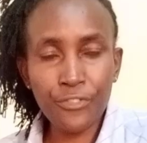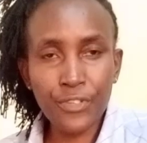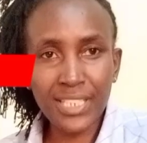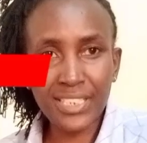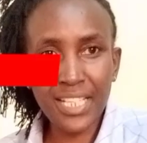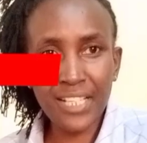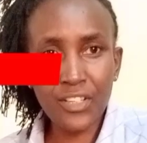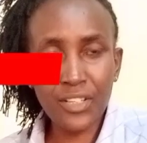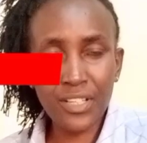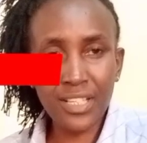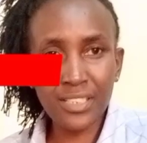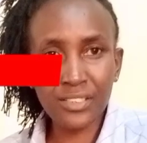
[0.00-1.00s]
if your
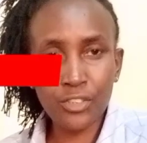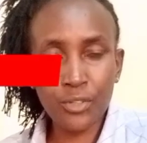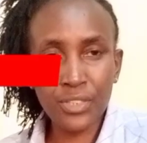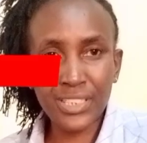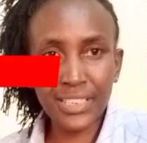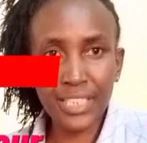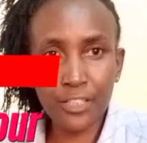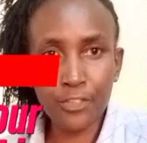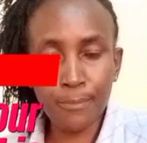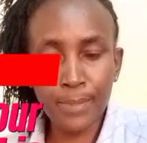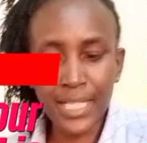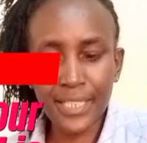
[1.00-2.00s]
channel is on
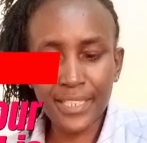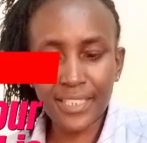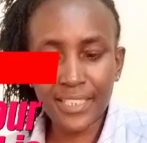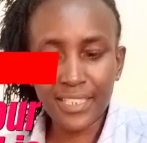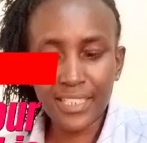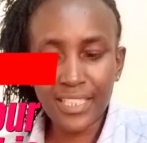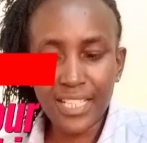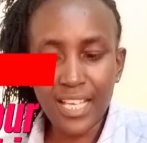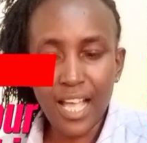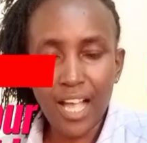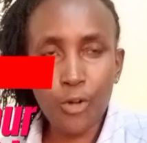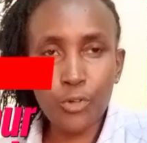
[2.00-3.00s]
shadow ban?
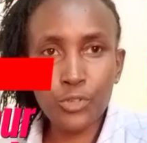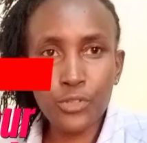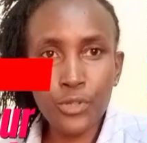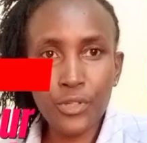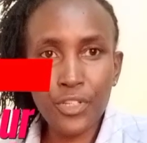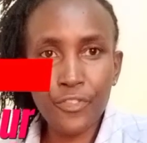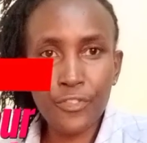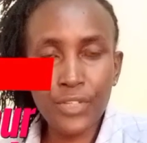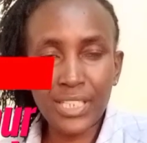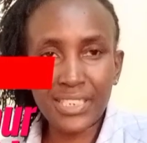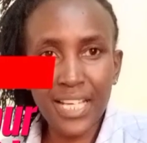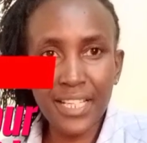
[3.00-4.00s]
How to know if
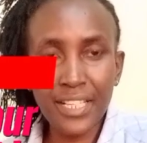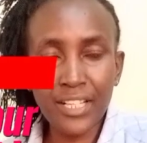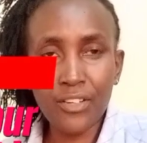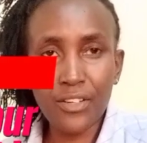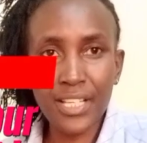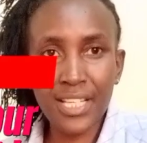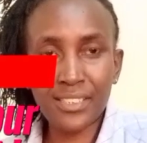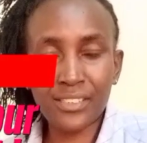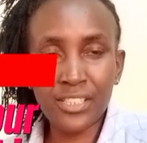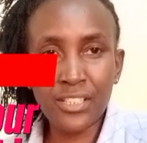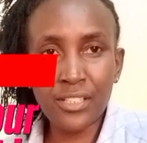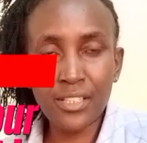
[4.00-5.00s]
your channel
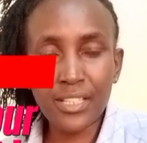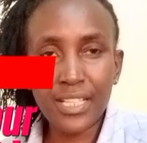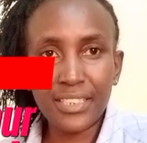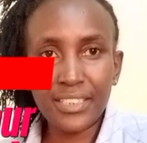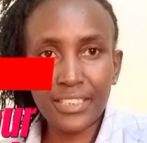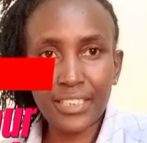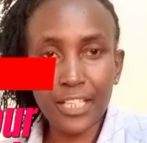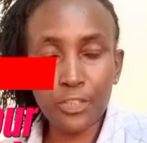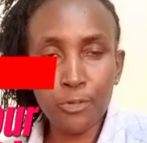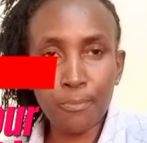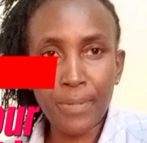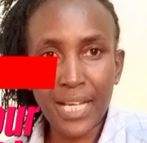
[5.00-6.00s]
is in
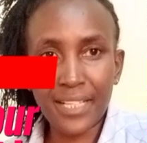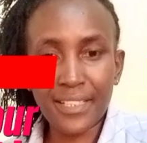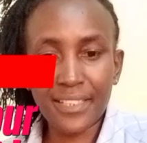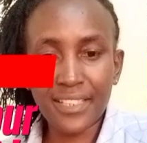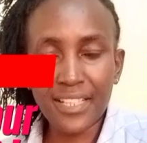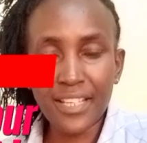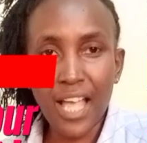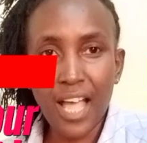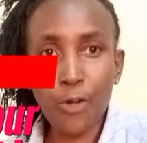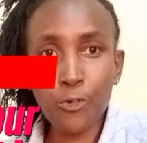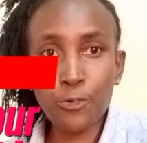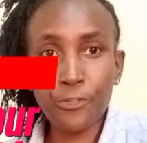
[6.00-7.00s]
shadow ban?
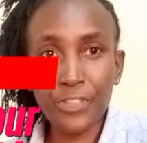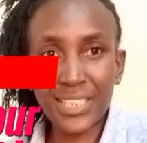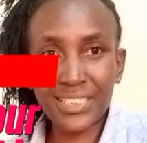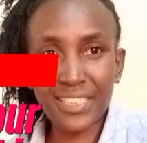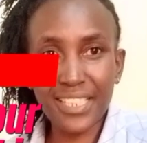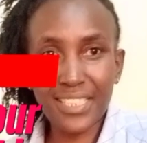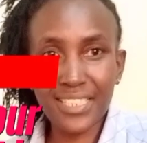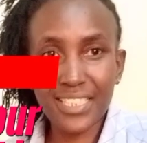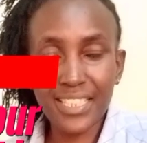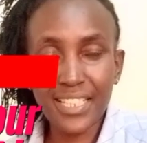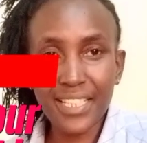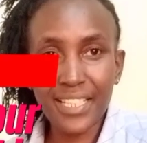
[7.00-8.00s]
How to fix it?
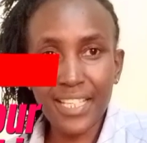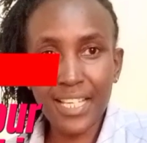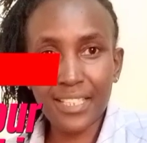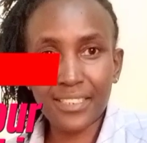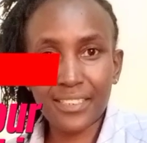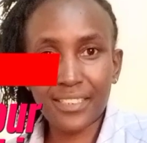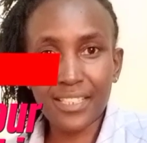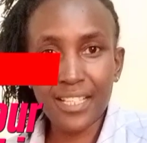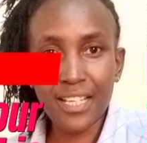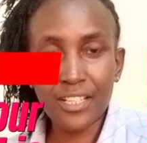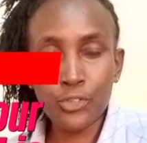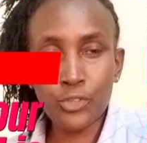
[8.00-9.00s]
Yes,
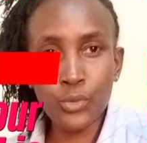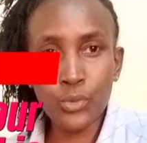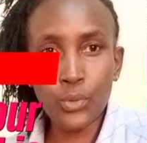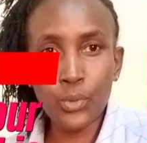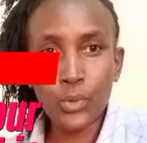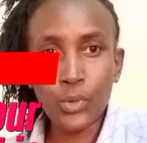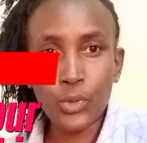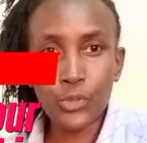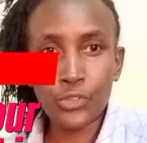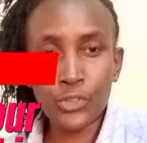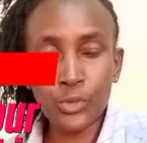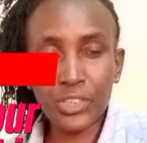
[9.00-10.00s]
do
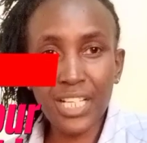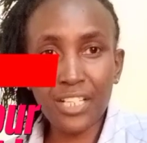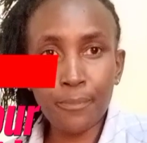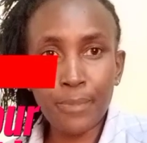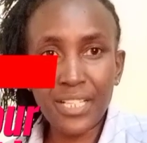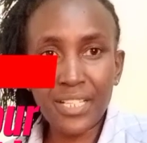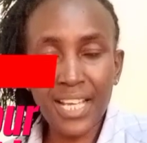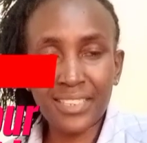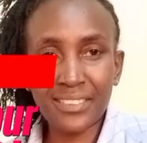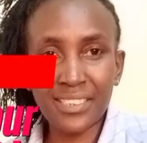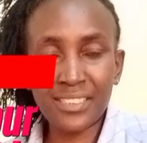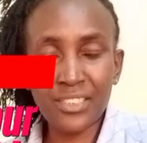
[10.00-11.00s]
shadow ban
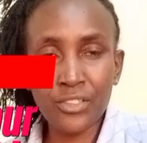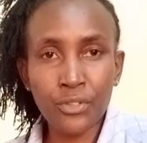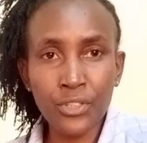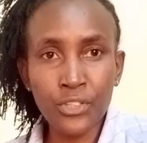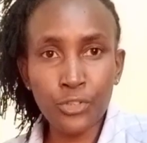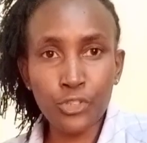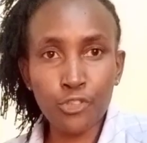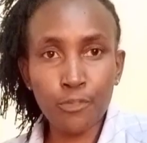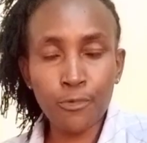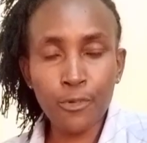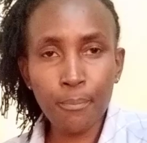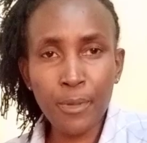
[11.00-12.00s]
exist on YouTube?
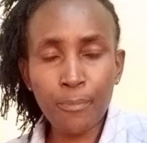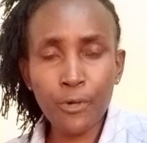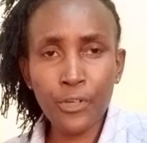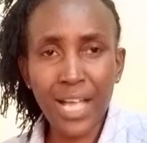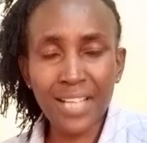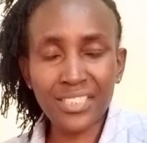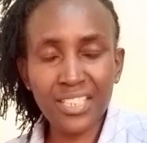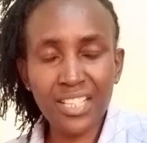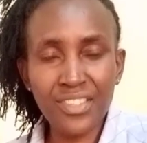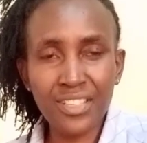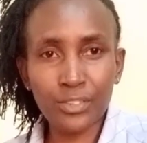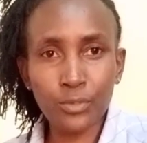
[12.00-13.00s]
People
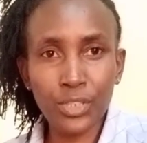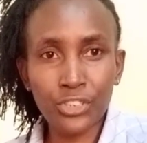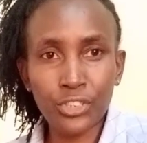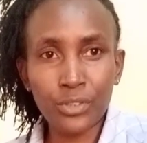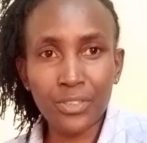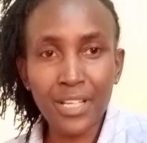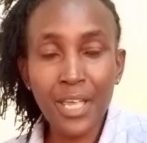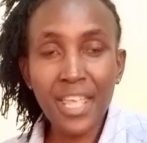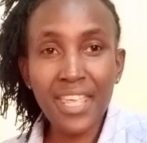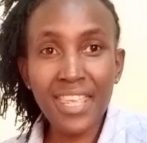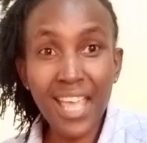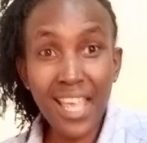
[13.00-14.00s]
ask this question.
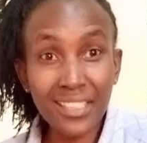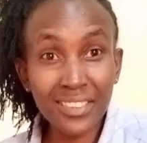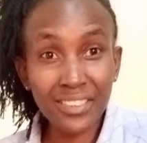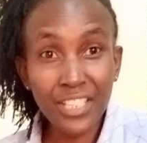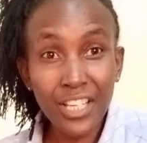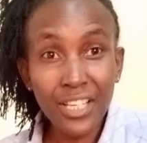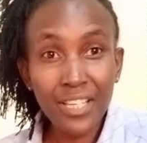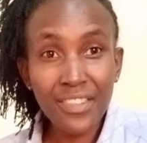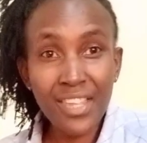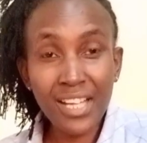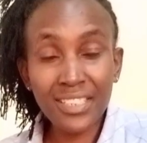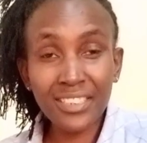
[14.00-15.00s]
Yes,
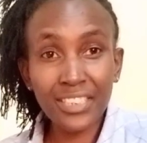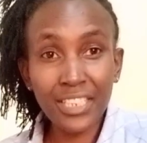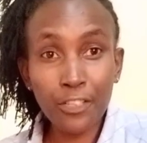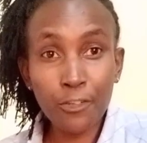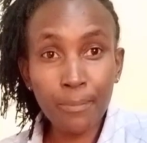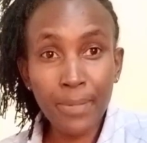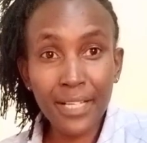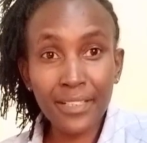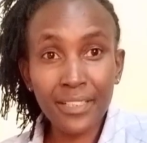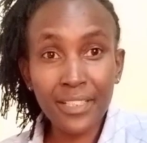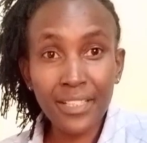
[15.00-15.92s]
there is shadow ban.